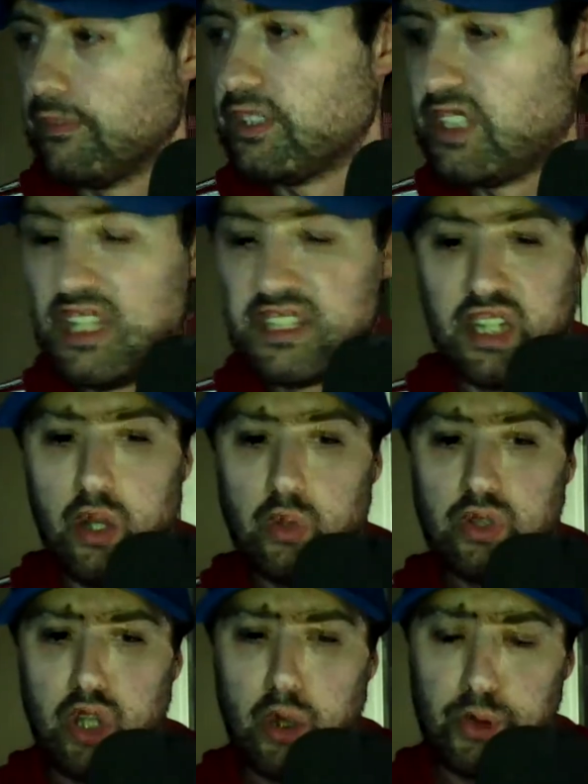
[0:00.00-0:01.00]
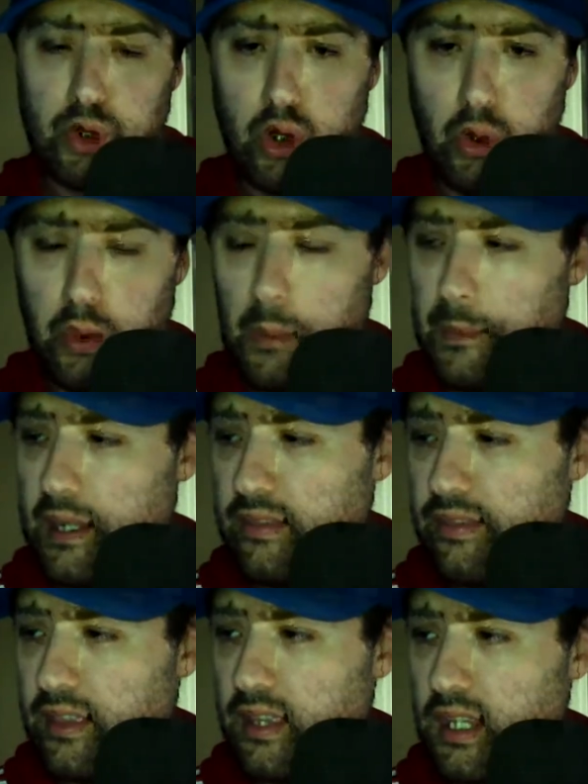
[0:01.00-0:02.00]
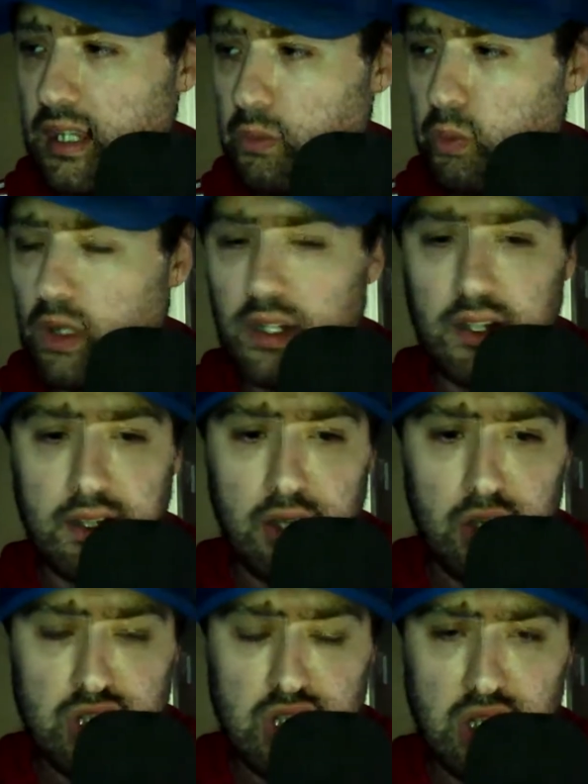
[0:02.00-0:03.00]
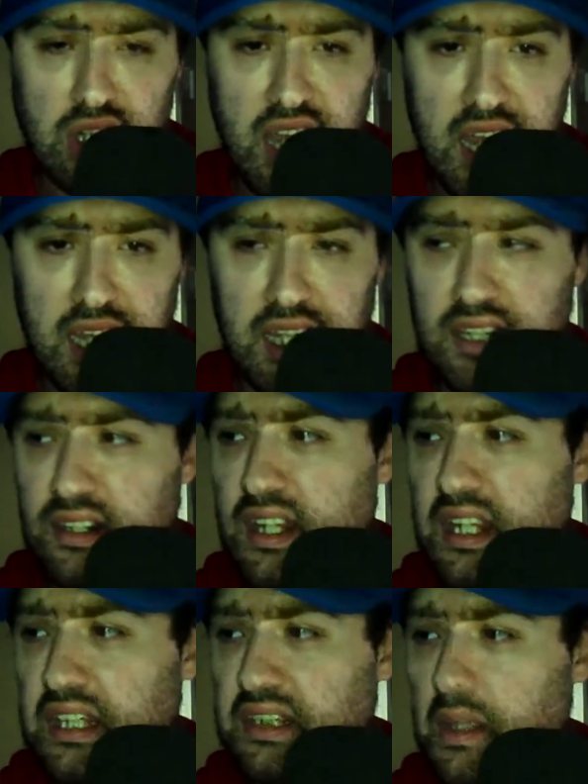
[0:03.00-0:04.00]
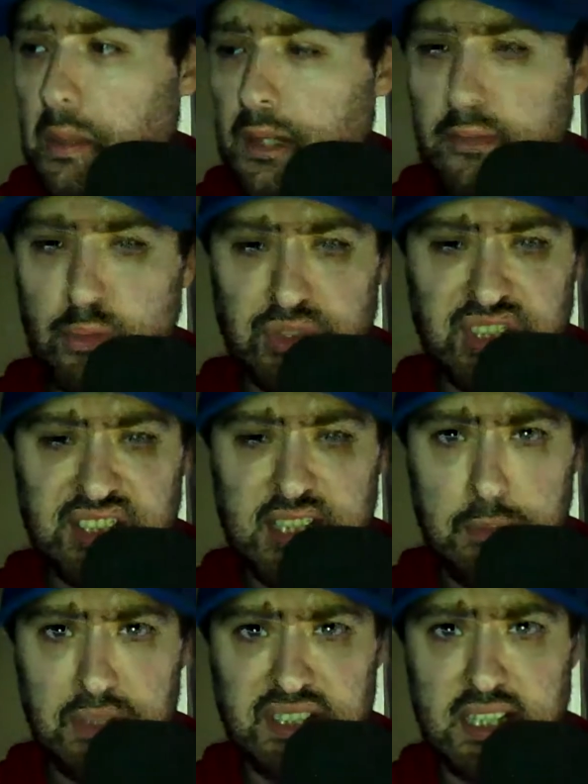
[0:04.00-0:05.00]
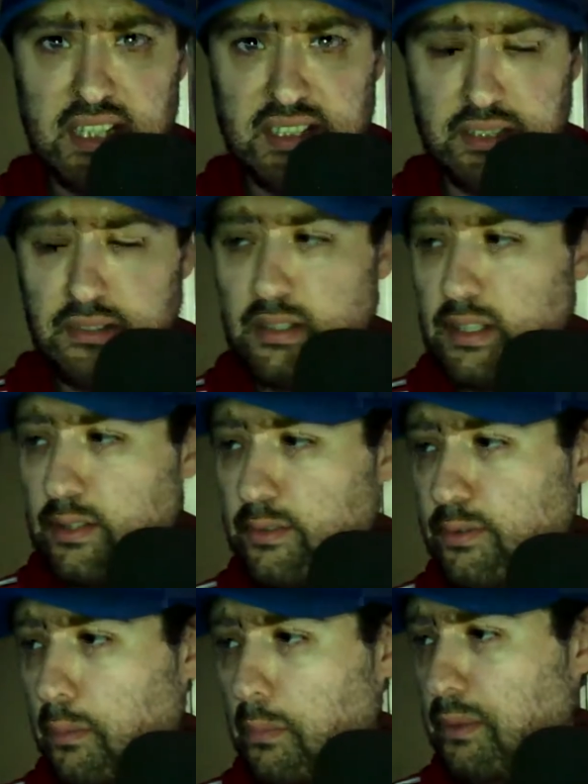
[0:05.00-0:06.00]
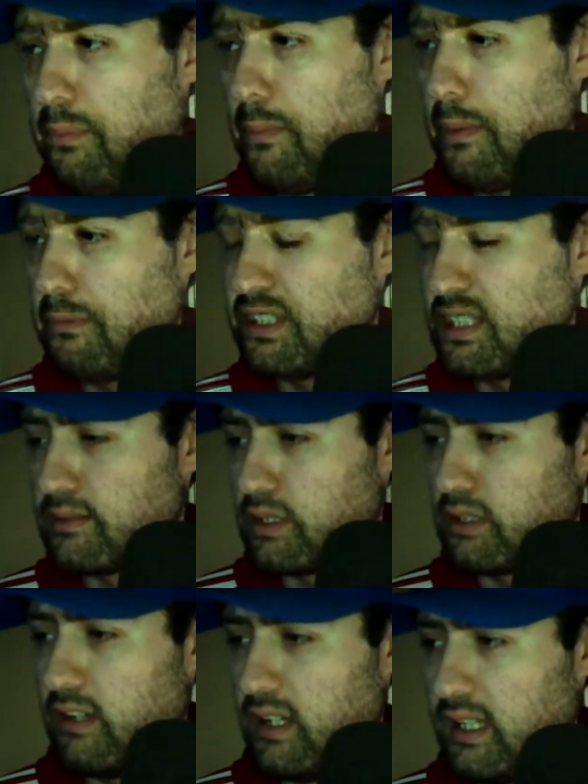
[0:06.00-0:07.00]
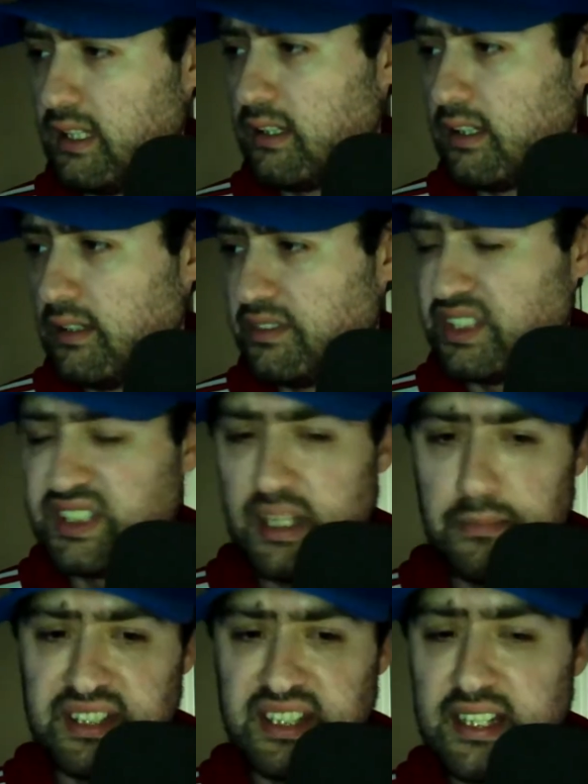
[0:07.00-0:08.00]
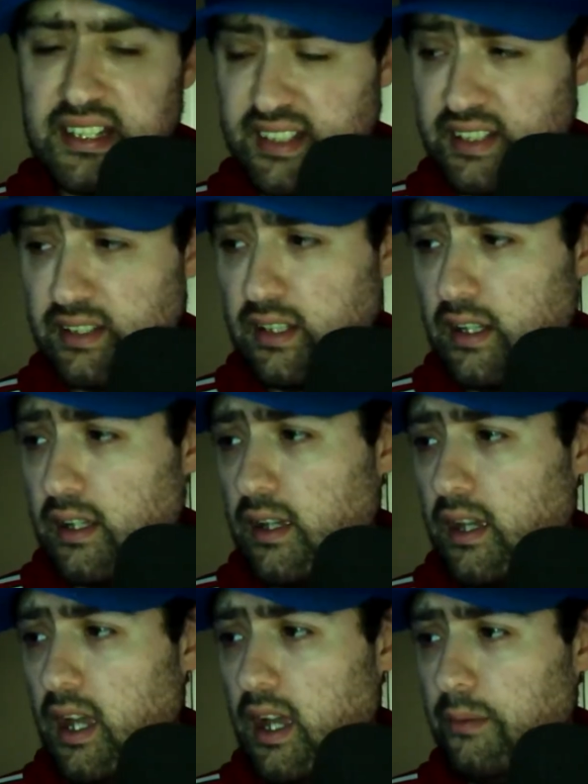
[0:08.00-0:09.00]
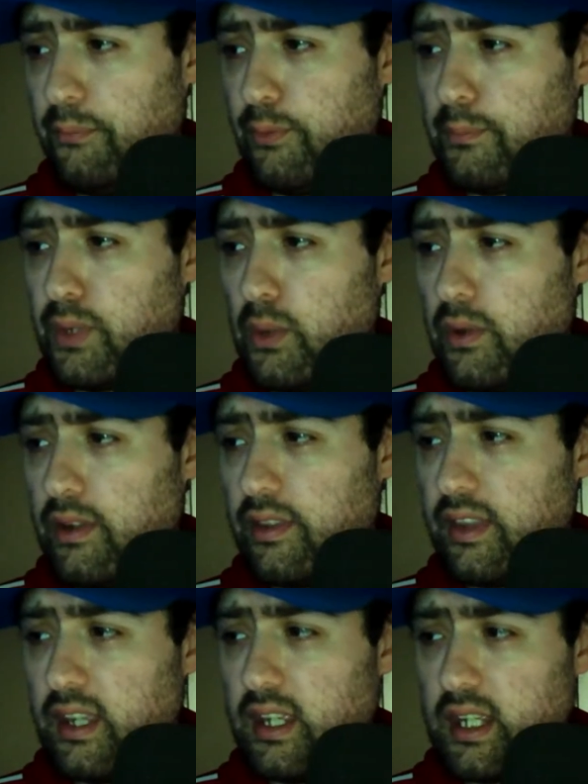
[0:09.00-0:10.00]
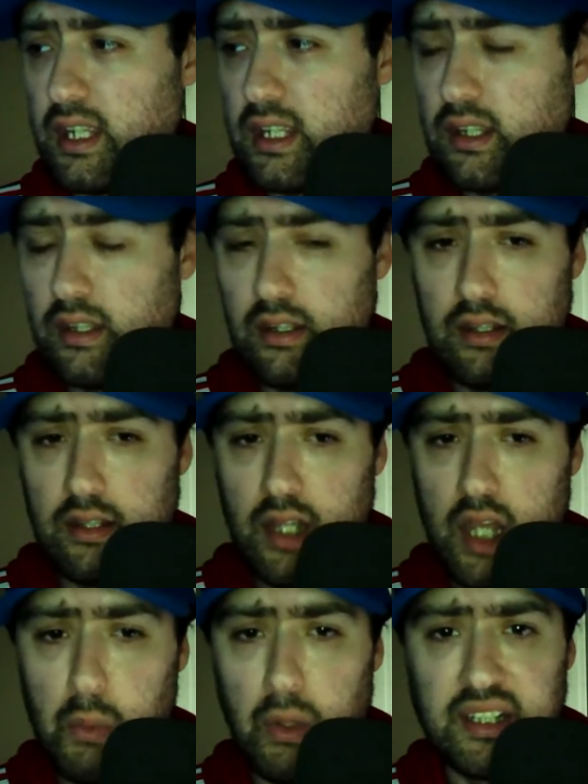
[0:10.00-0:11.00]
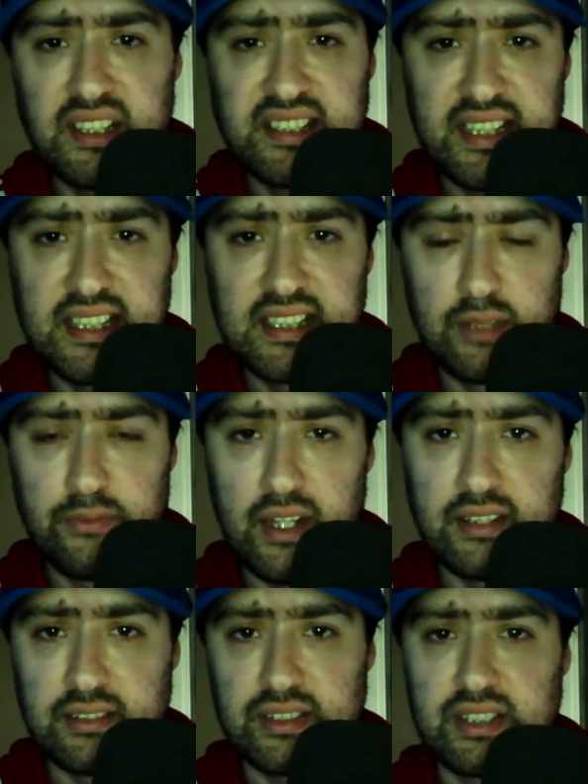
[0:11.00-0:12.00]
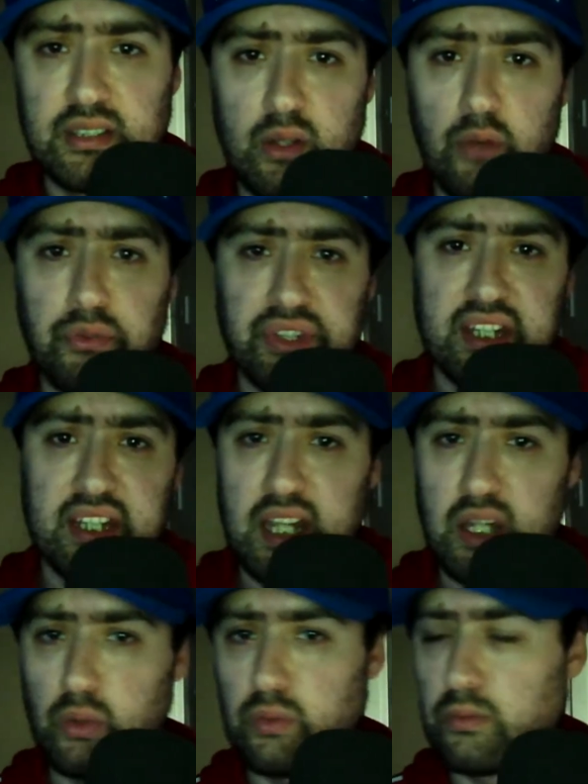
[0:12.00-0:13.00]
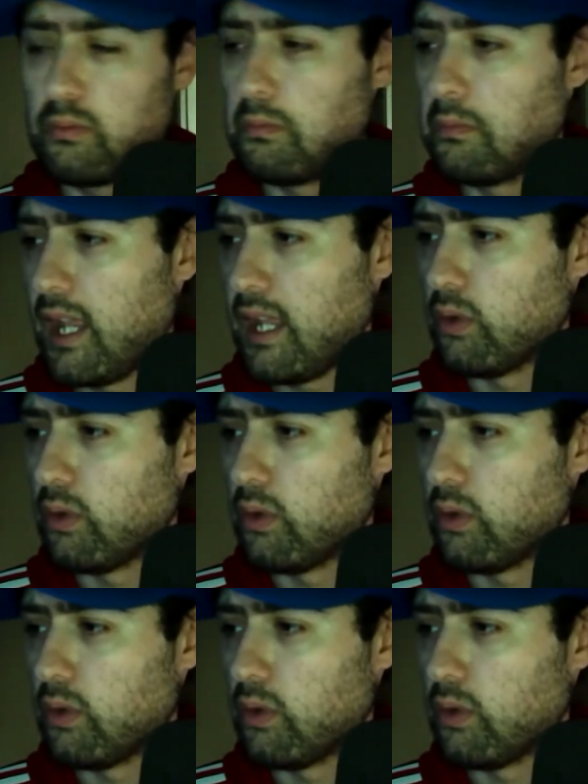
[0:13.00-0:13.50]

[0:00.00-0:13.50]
So the Holden Commodore will be the one of the cars you can get in the, I believe it was the summer season, if my memory serves me correctly, the summer season from doing the one of the season events, obviously that you'll get.